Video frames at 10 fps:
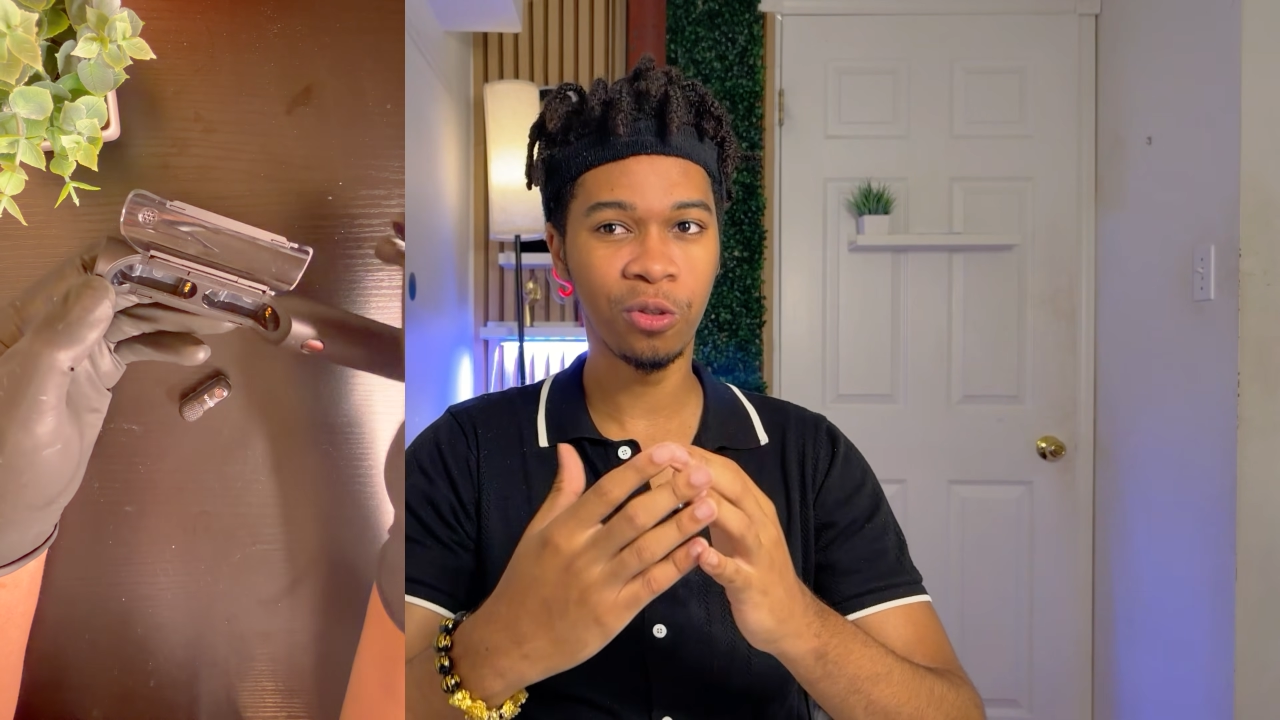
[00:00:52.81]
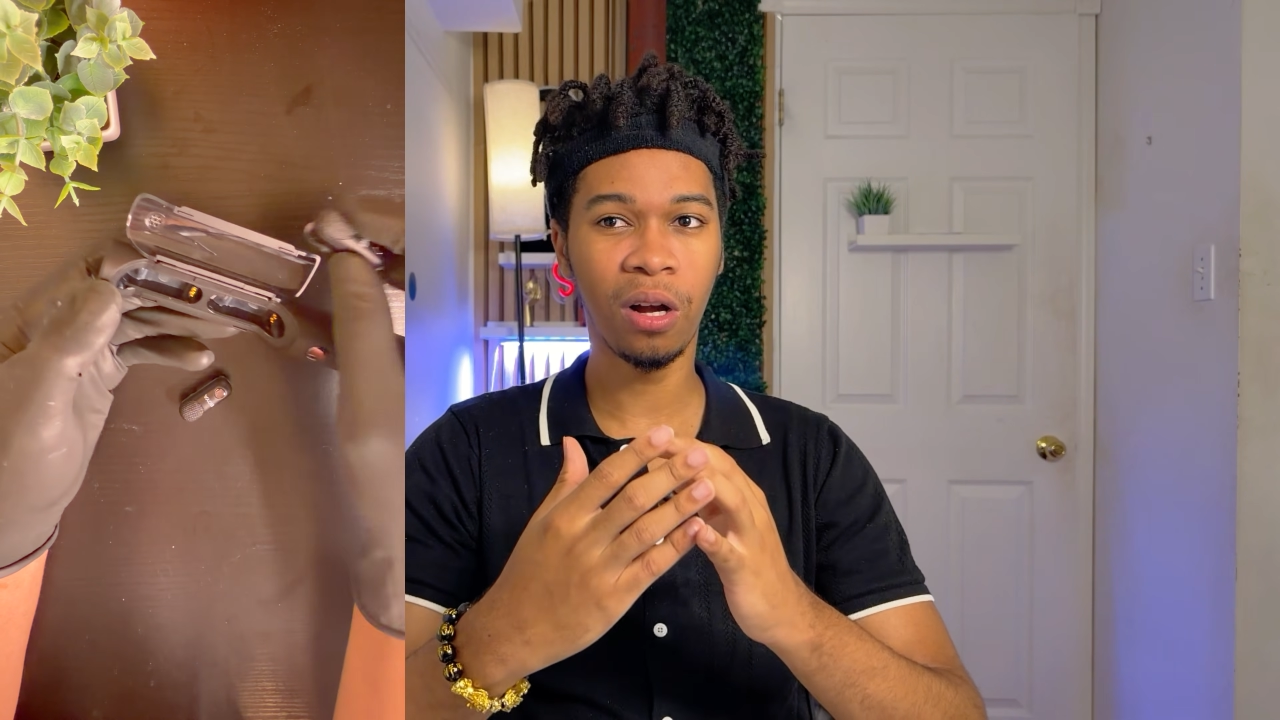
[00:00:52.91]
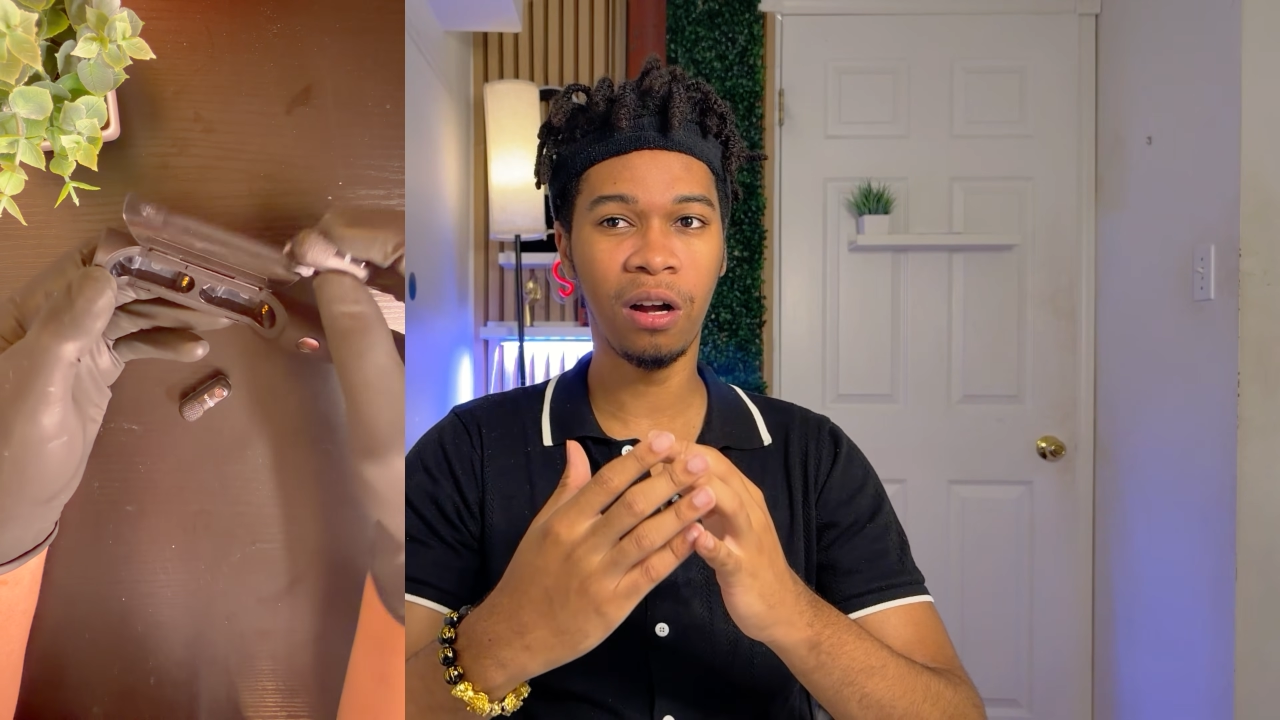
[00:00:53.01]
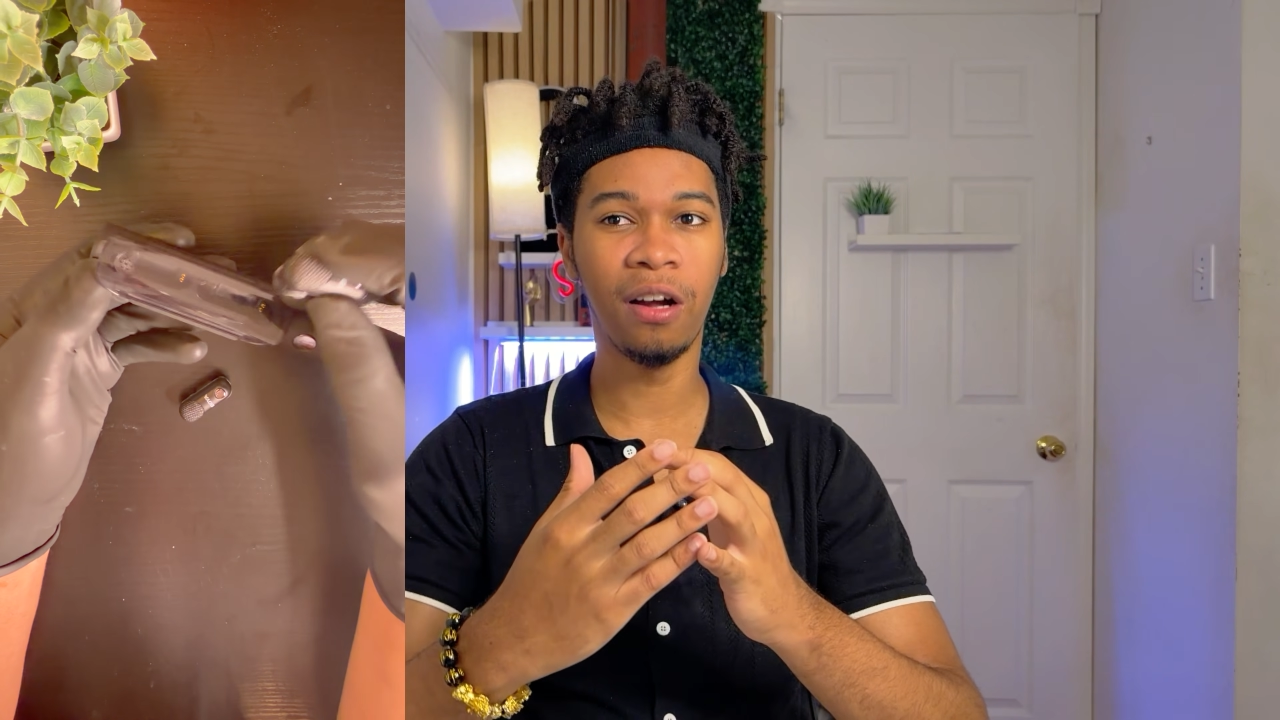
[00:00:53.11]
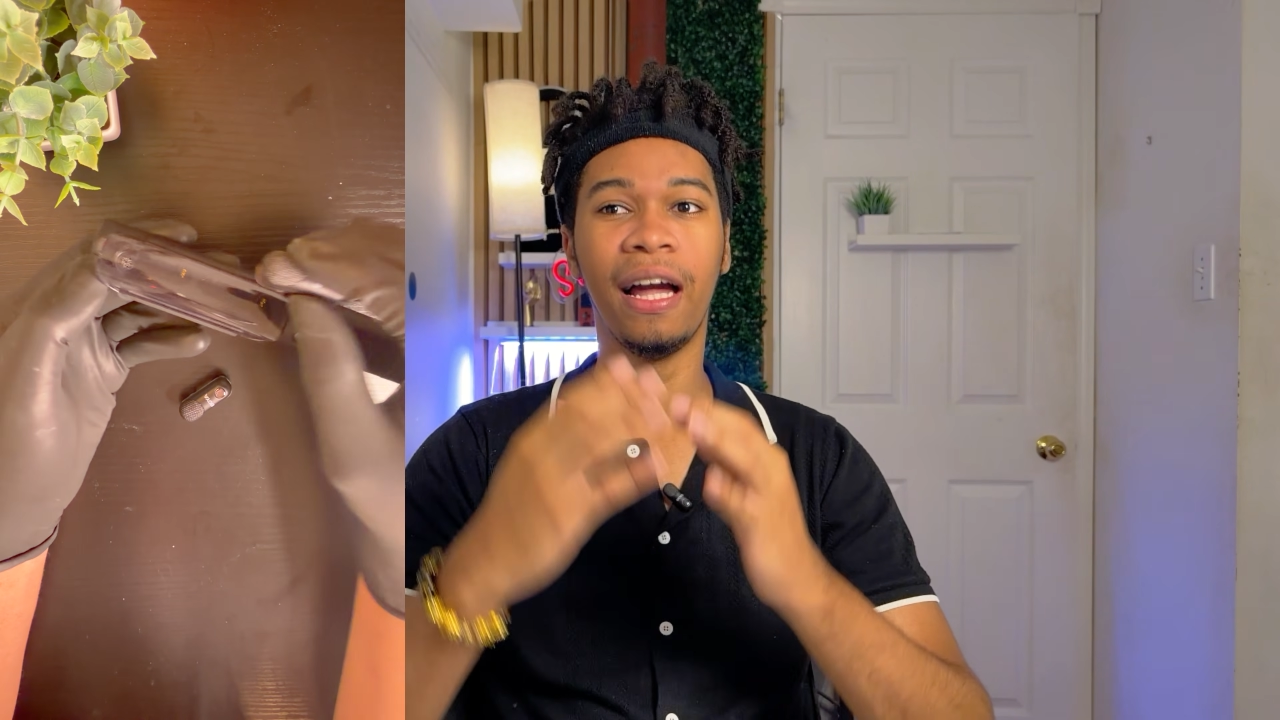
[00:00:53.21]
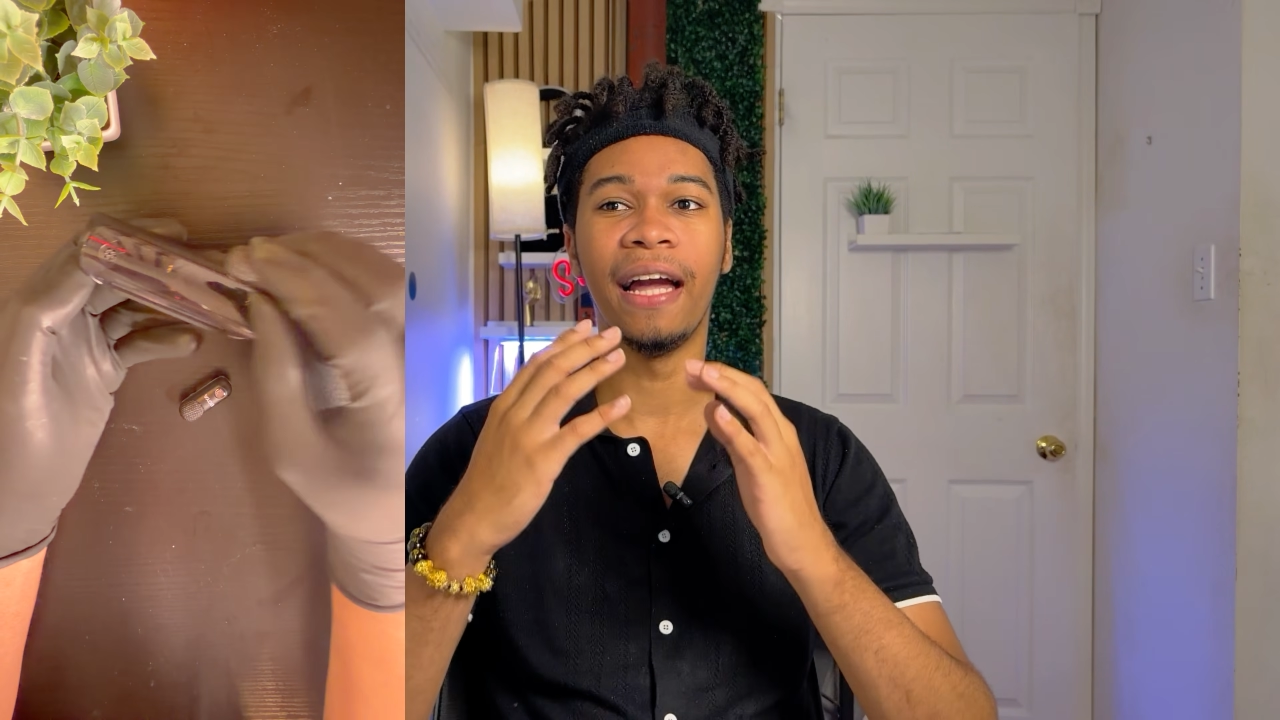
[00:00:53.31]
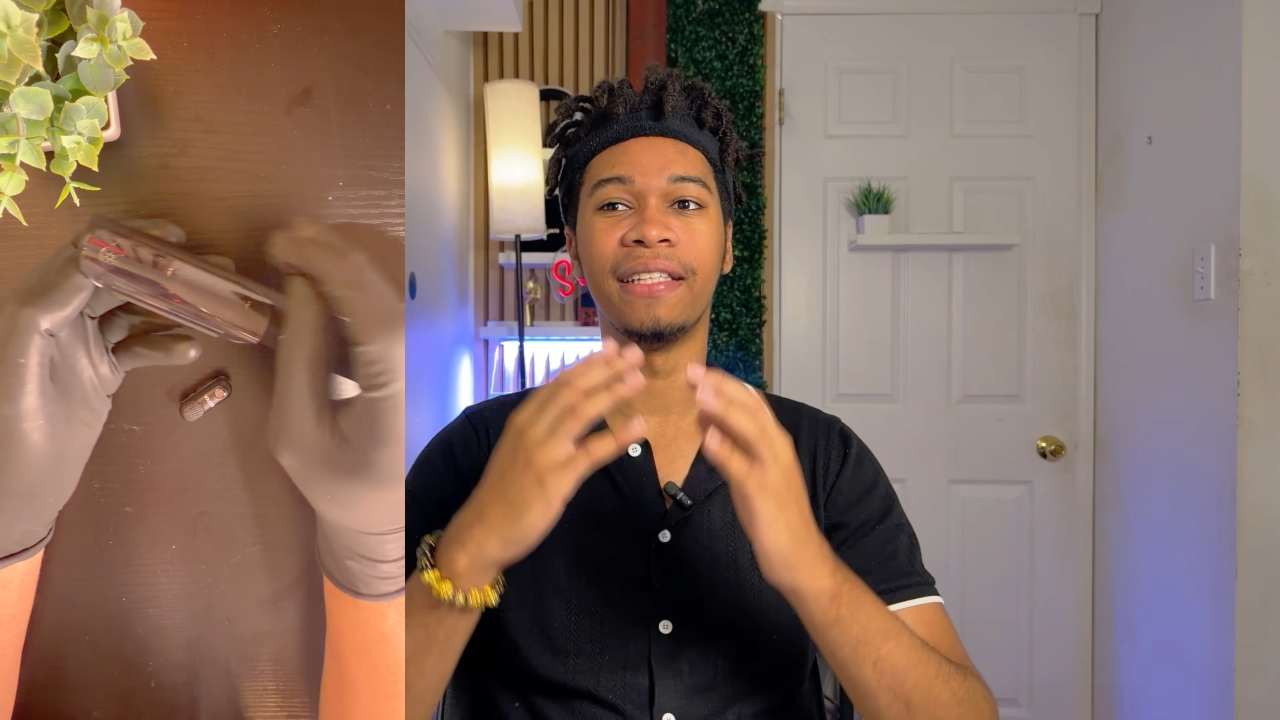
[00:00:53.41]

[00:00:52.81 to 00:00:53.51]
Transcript: drawer